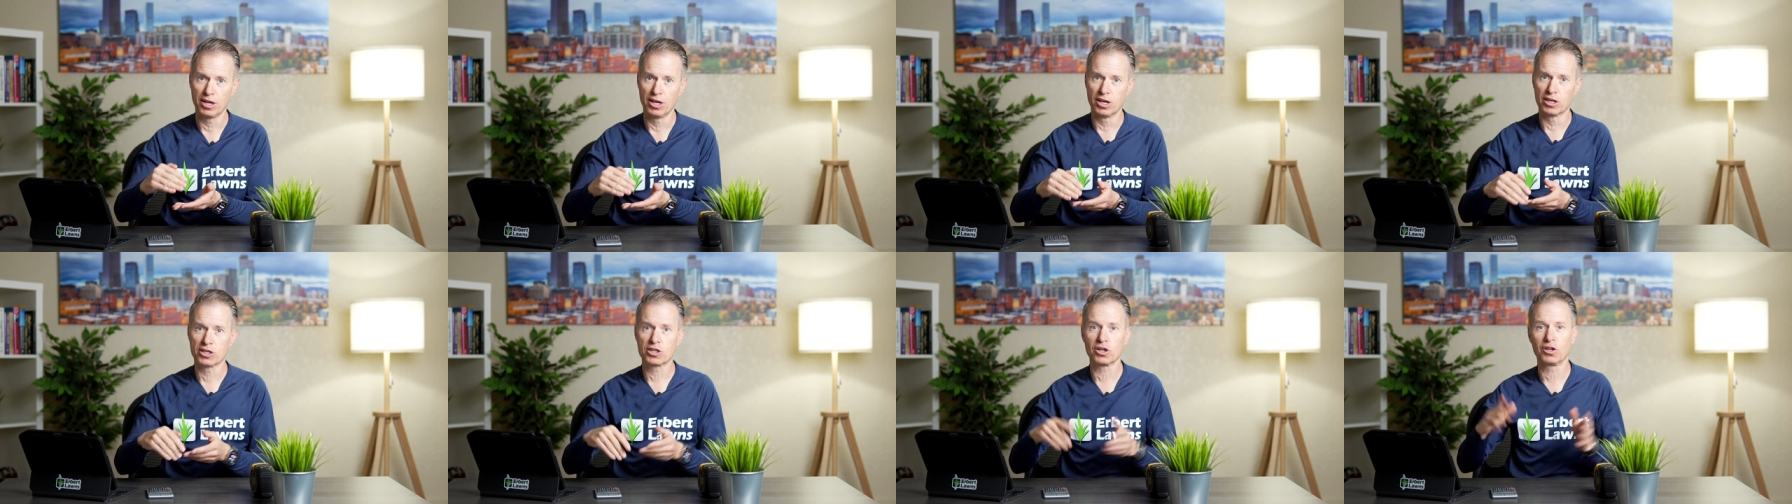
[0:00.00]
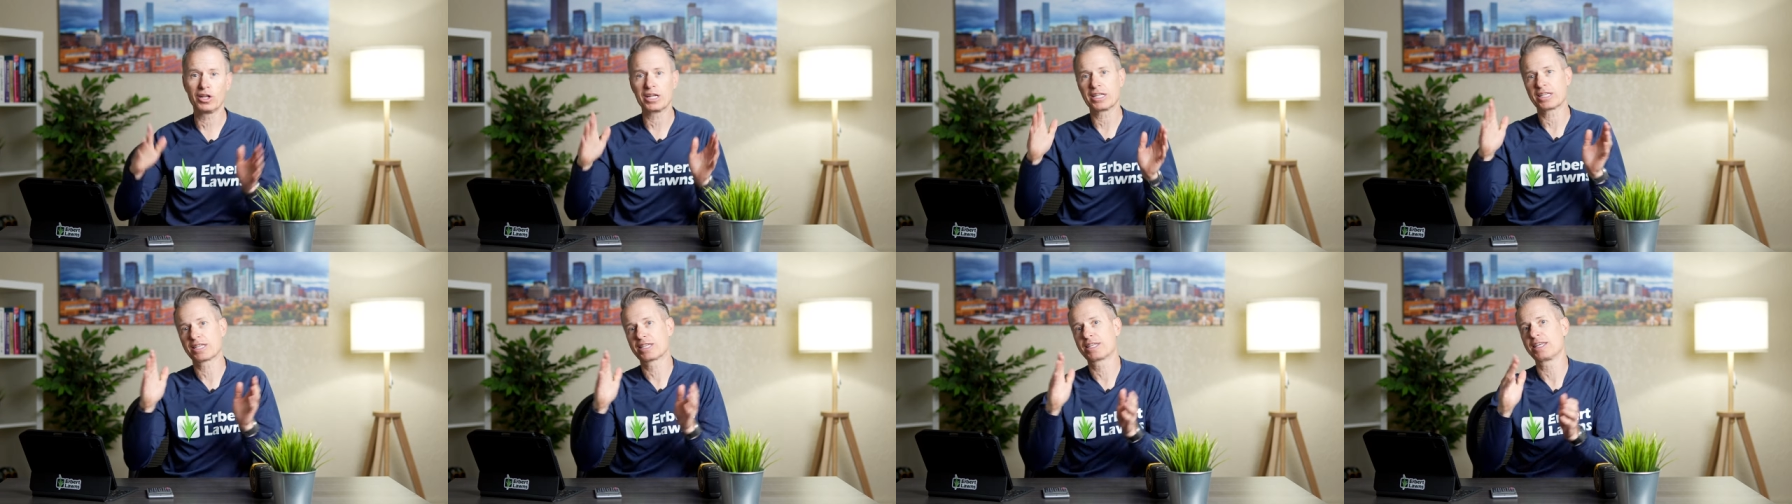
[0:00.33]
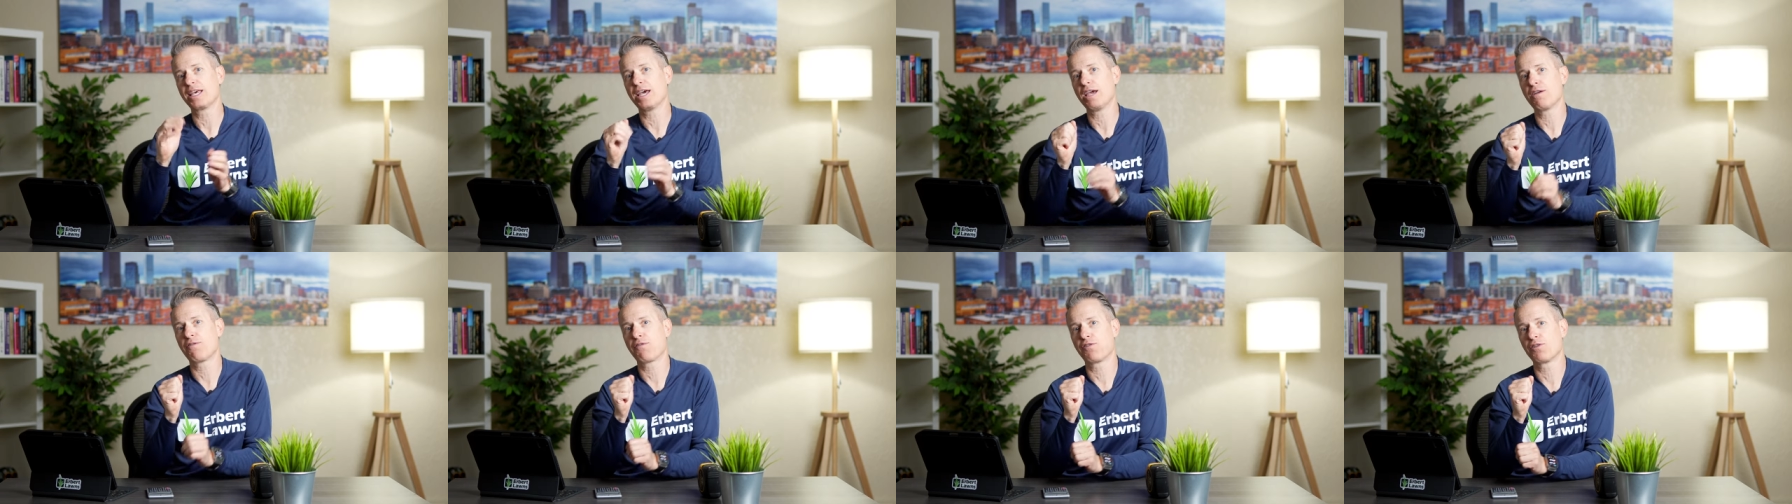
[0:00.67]
So let's
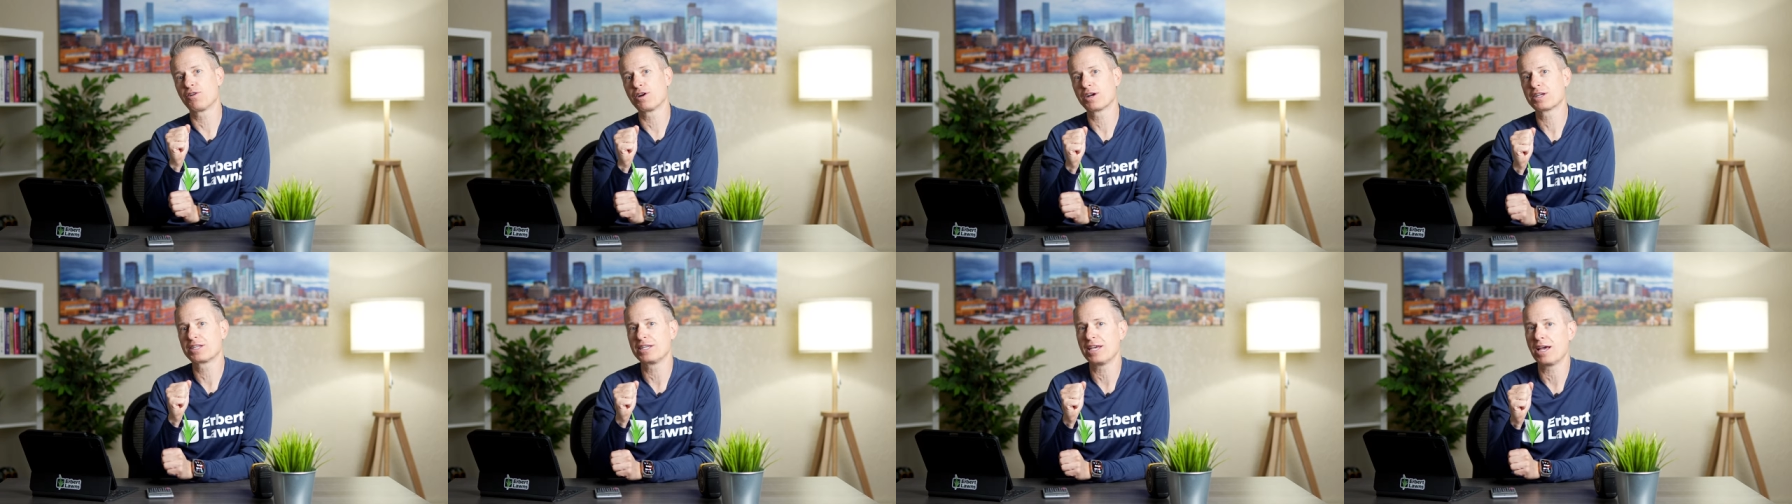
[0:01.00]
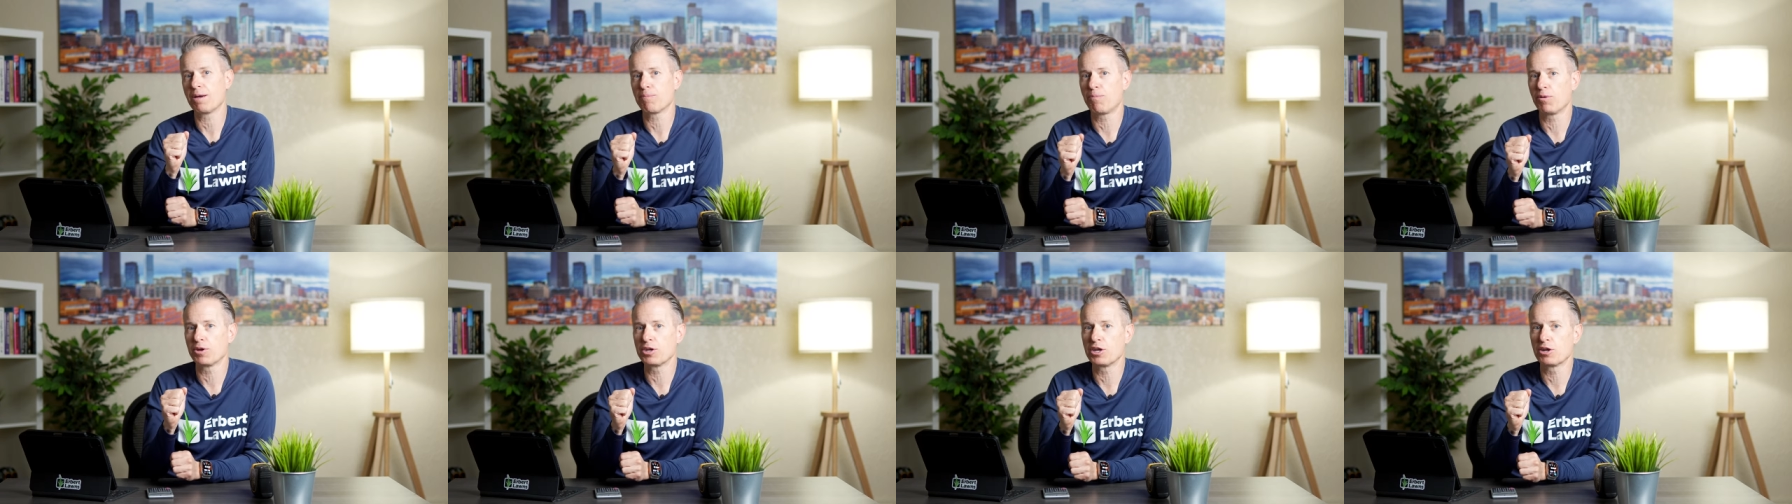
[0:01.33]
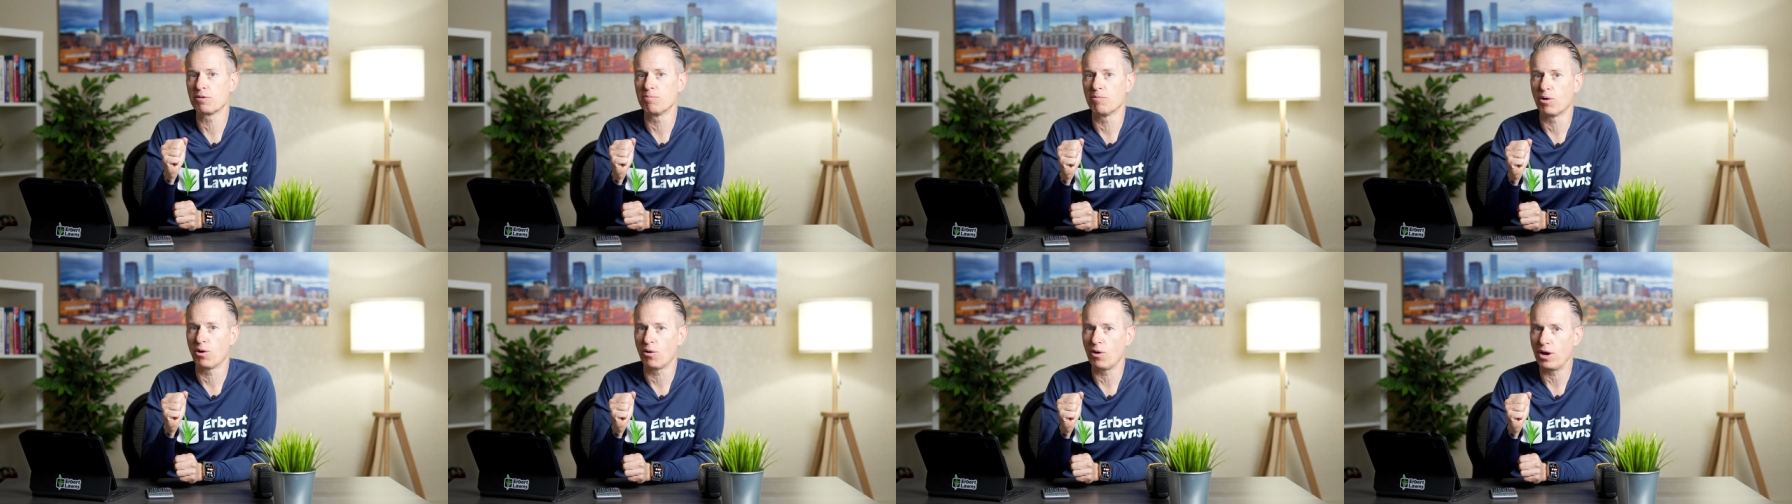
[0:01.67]
say, for example, you're
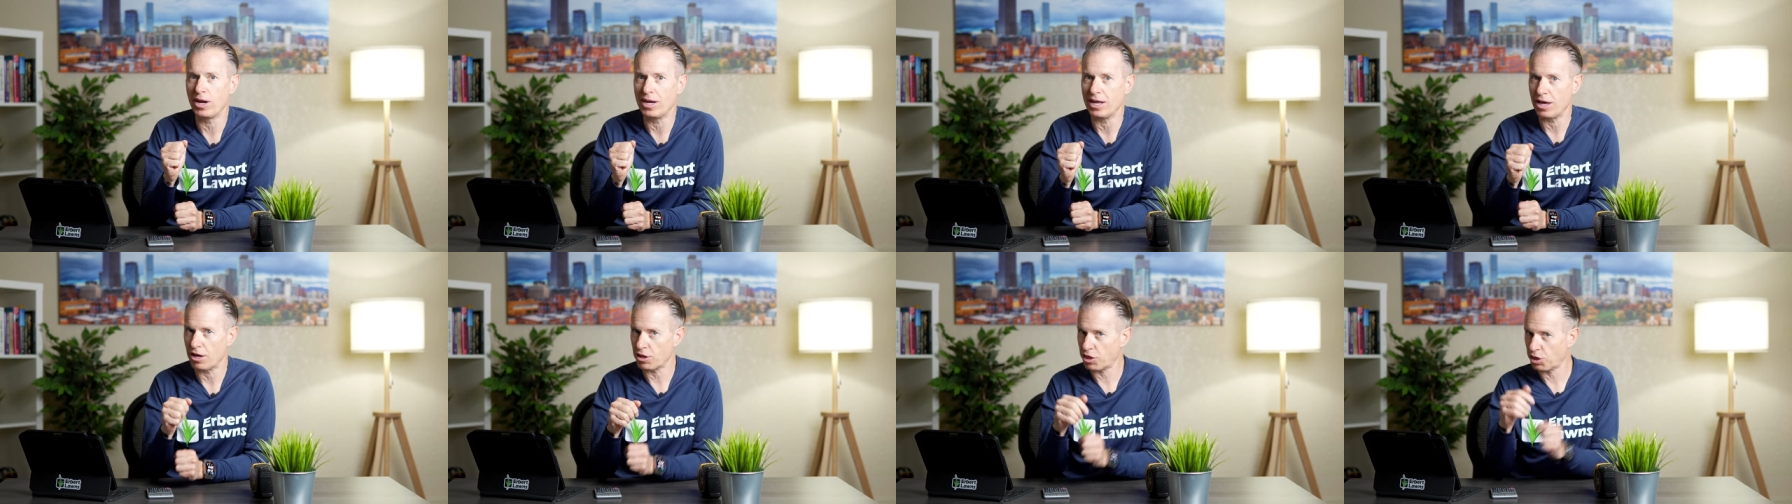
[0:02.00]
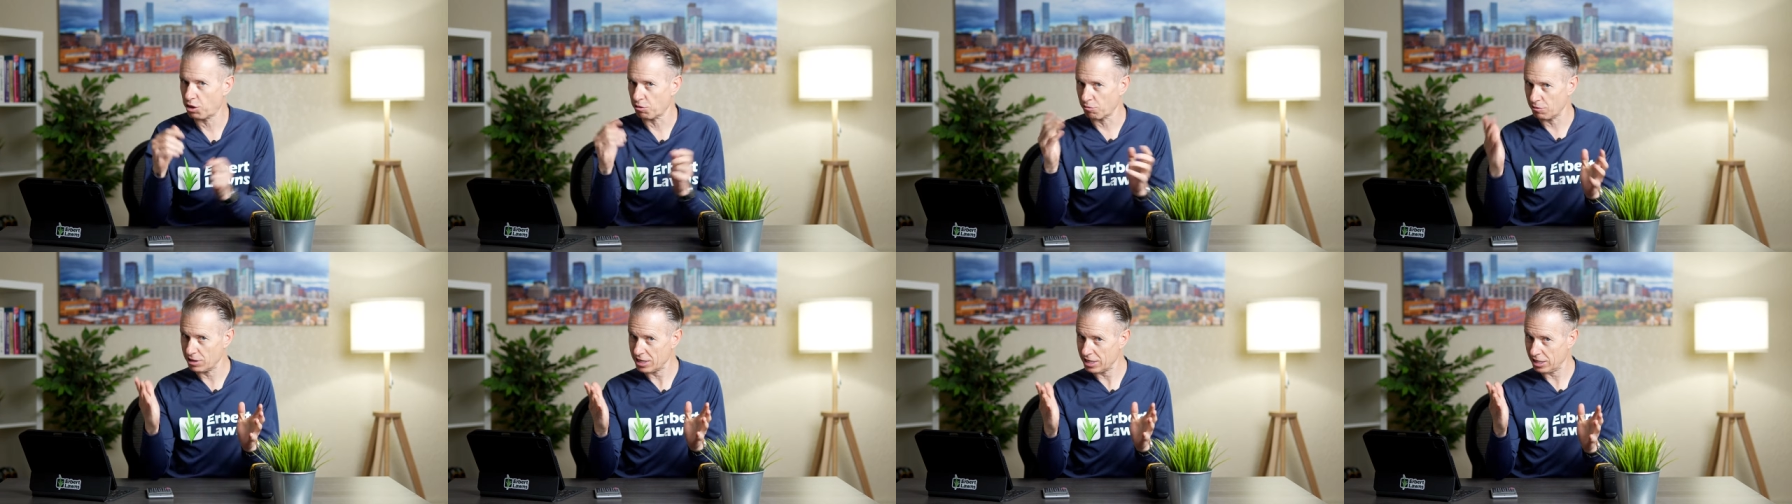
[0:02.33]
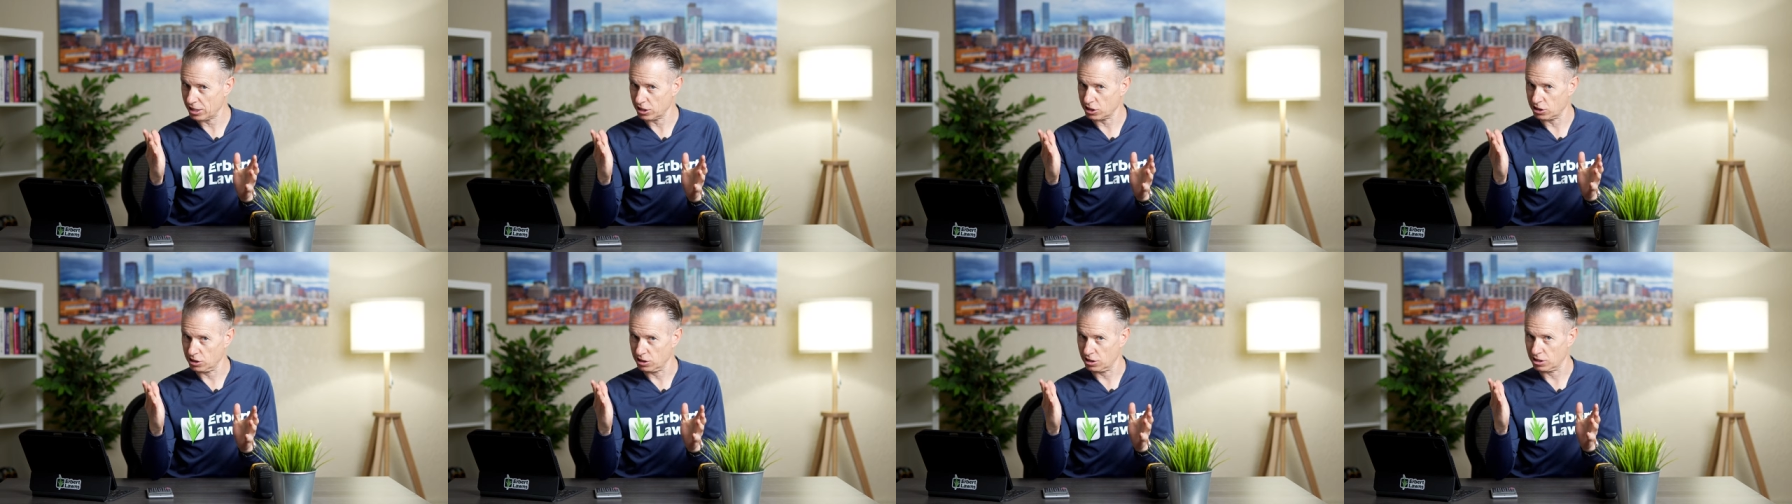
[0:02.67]
mowing at three
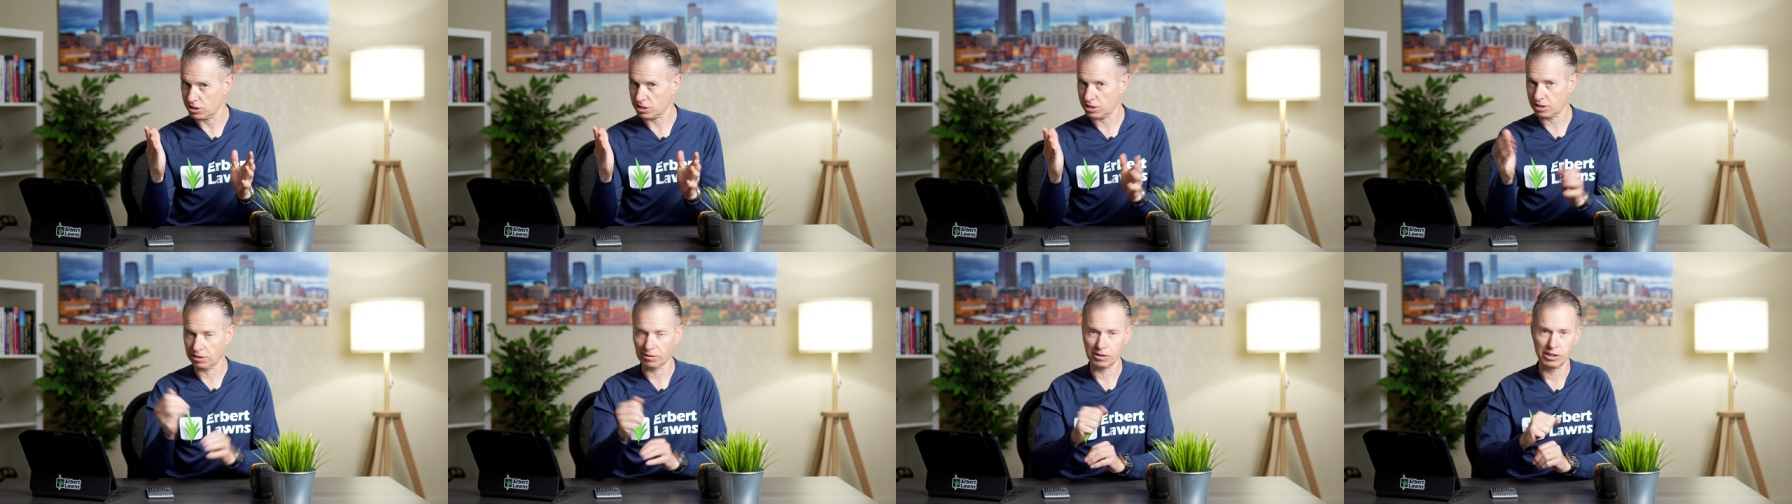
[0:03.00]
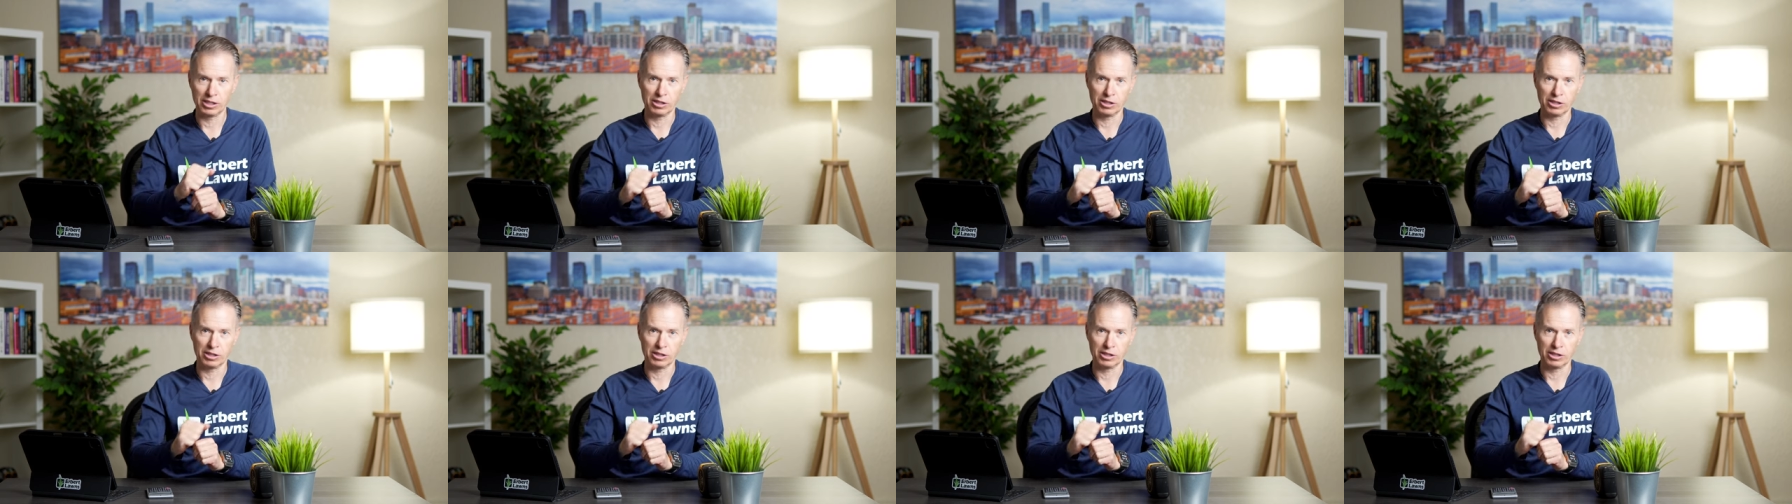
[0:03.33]
inches.